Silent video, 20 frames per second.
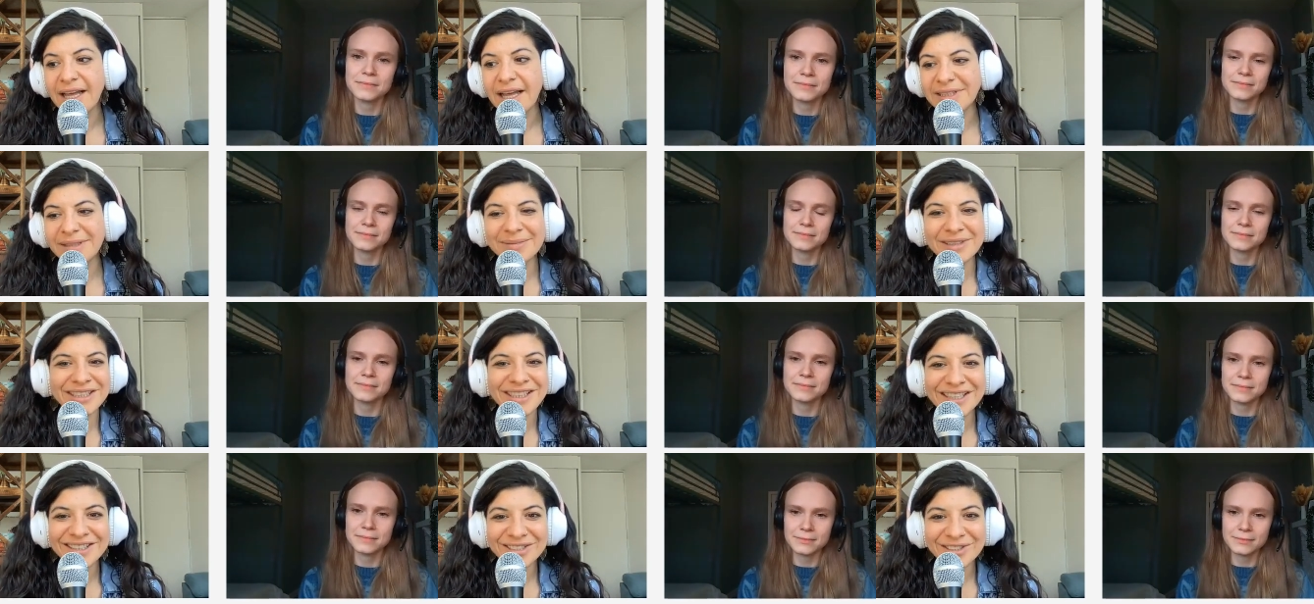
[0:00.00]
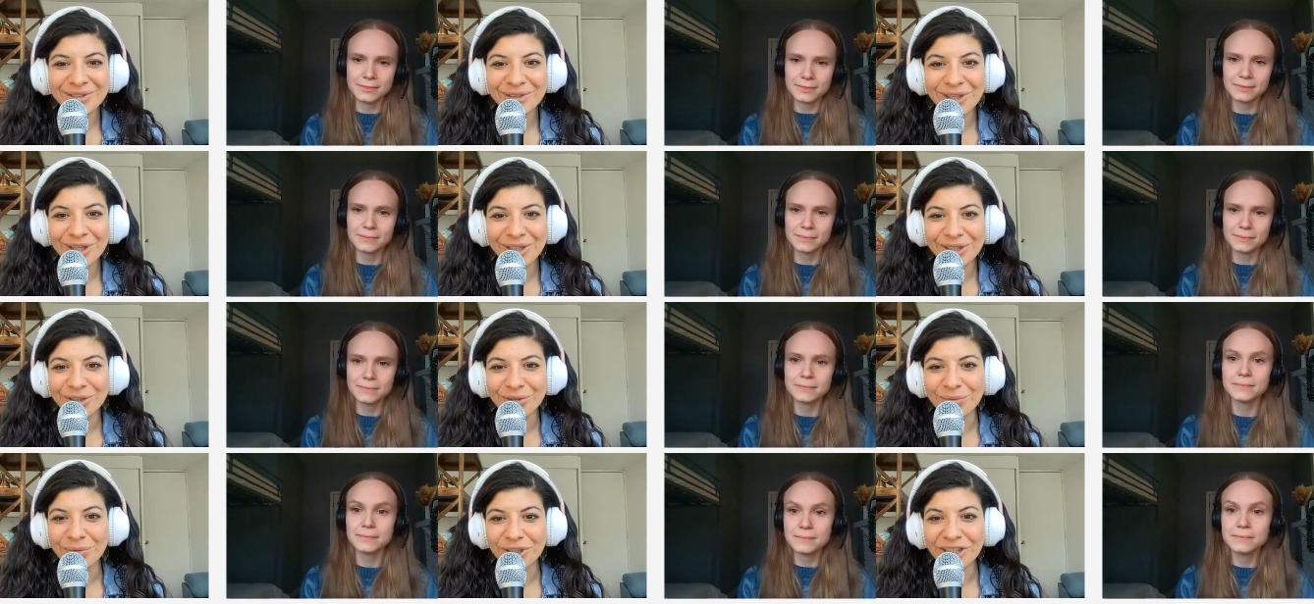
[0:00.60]
Speaker 1: something that's no
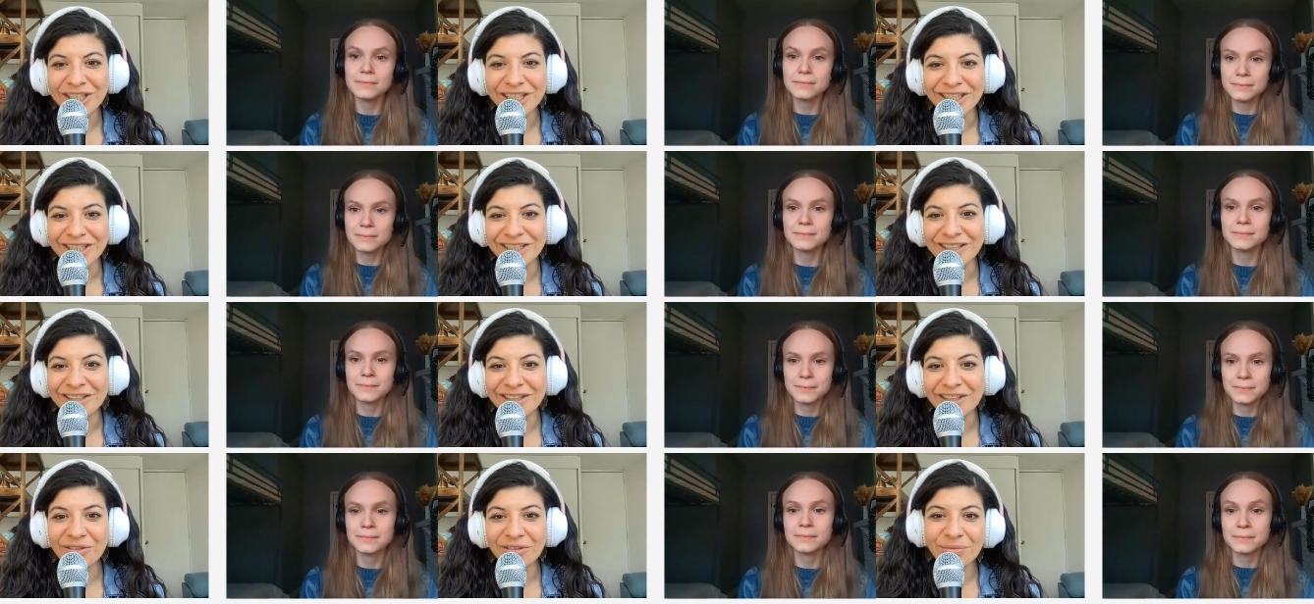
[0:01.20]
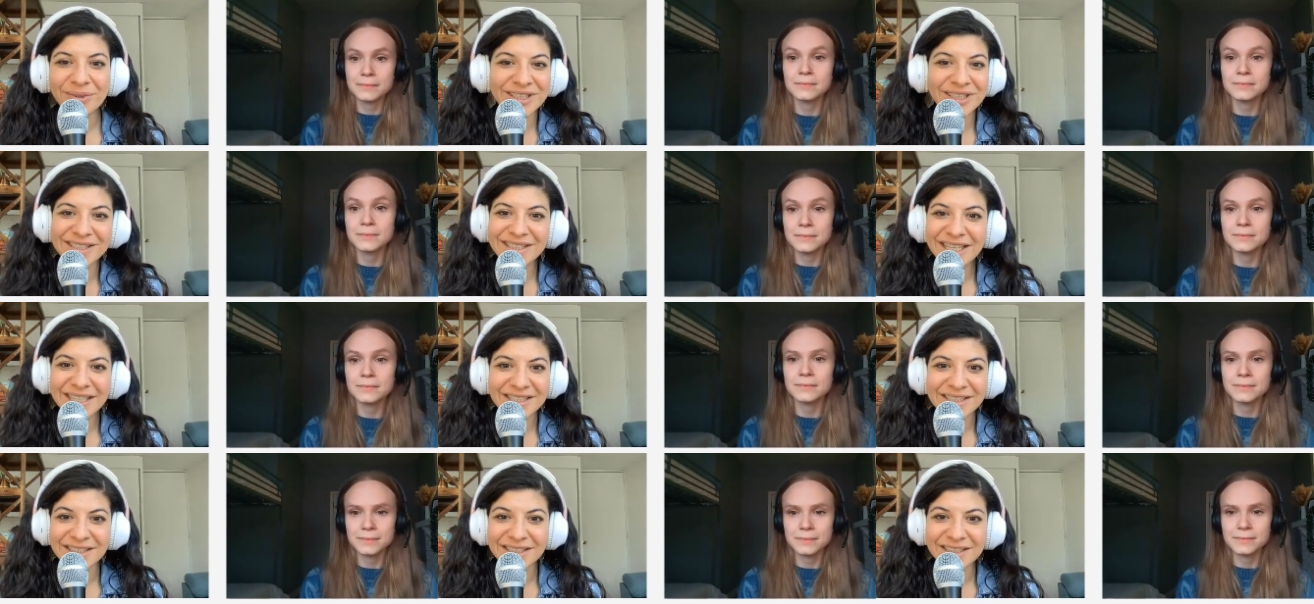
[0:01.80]
longer working, we
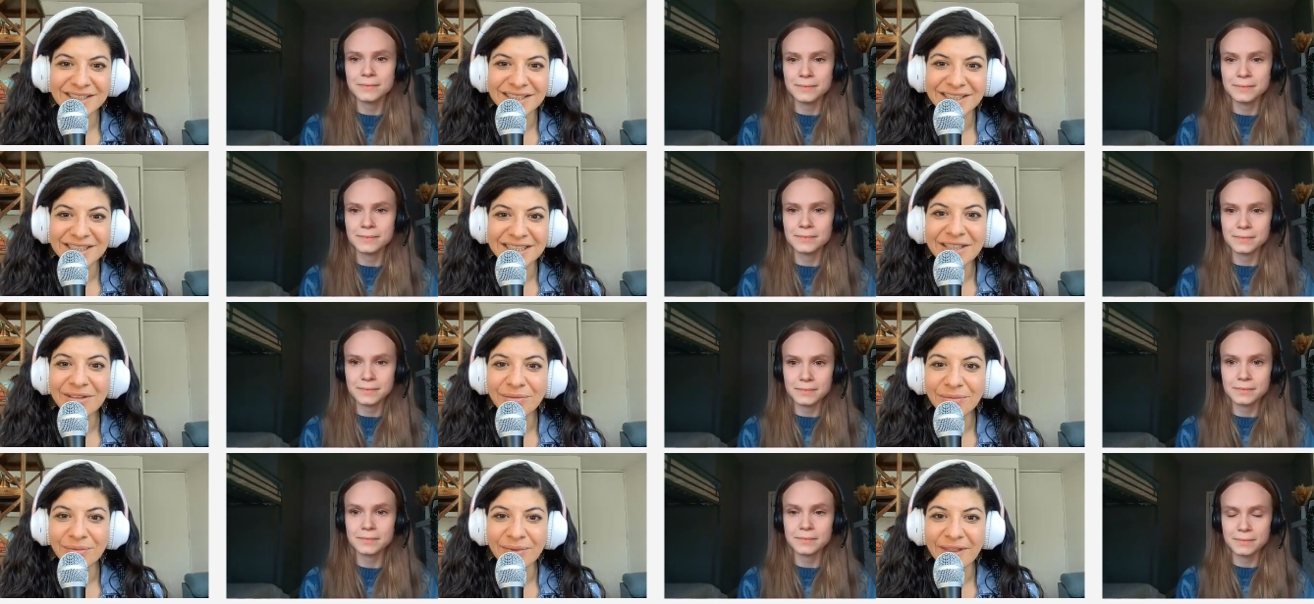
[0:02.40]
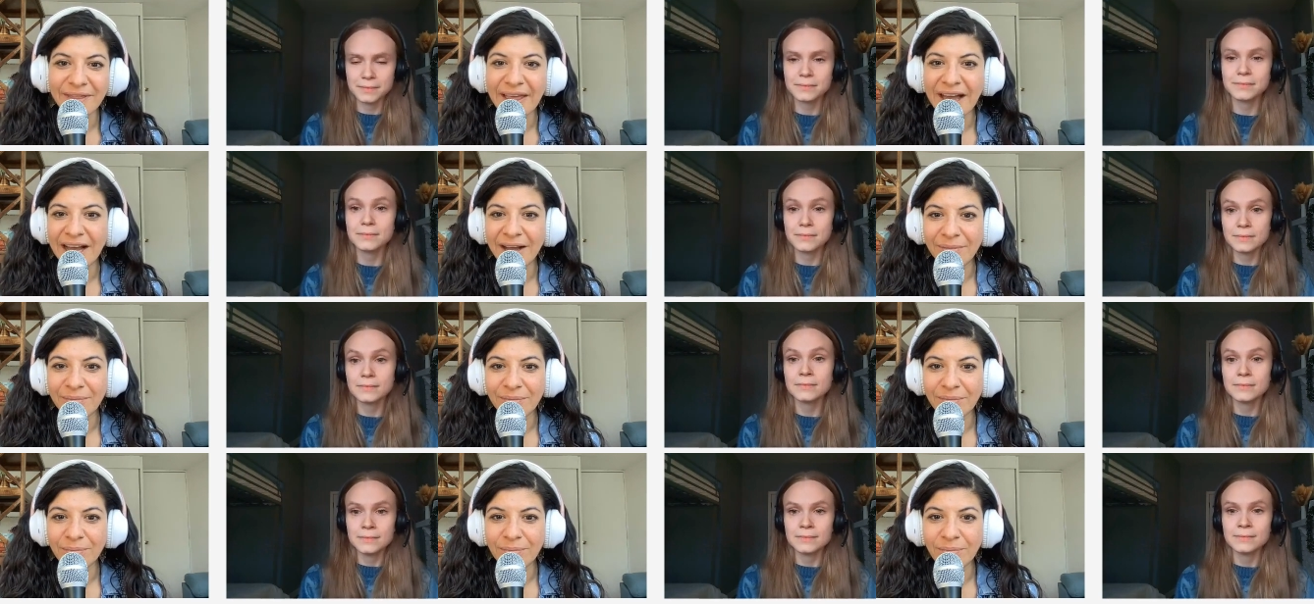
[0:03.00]
just get to sit with
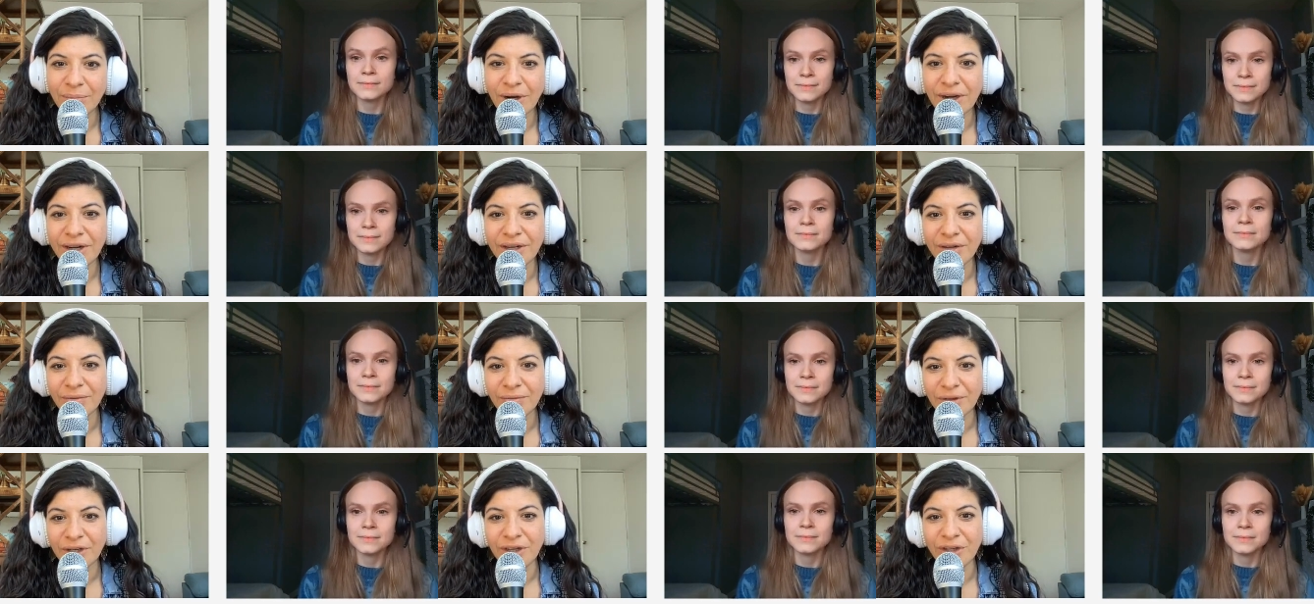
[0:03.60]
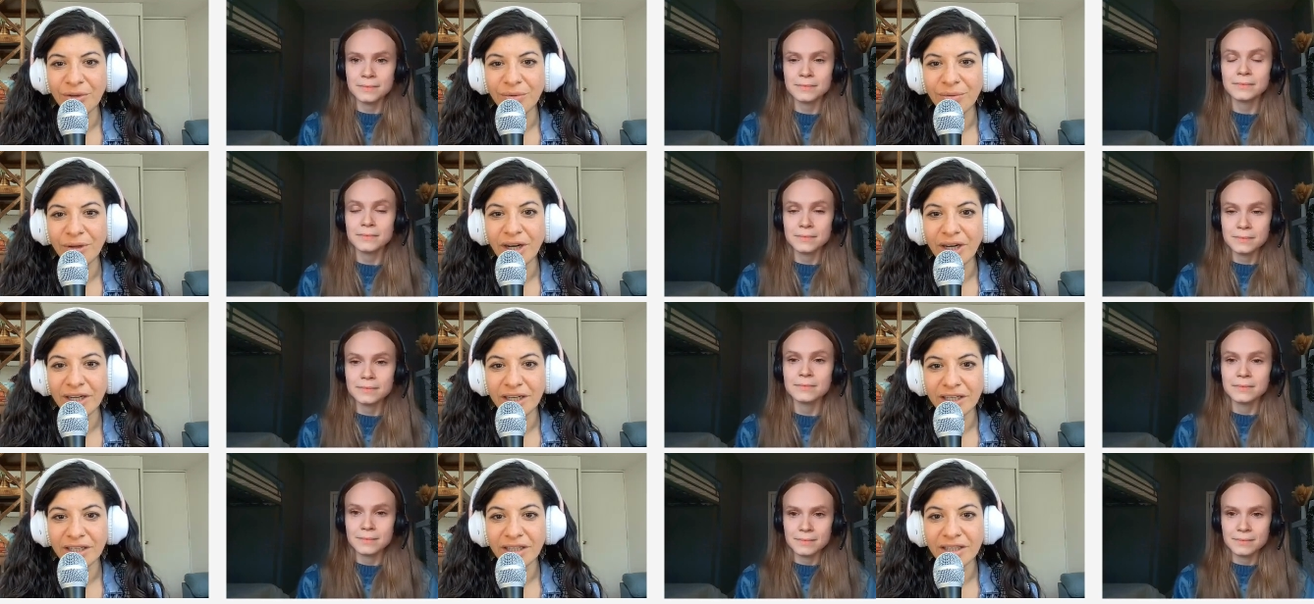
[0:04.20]
that part of where you
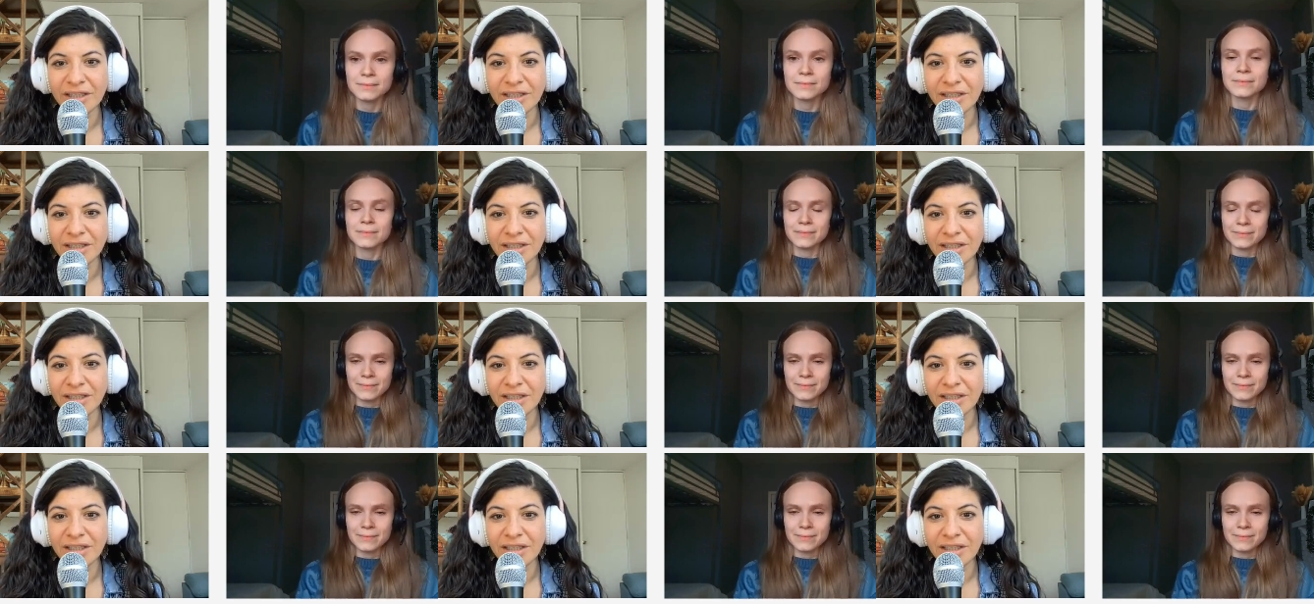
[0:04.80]
are.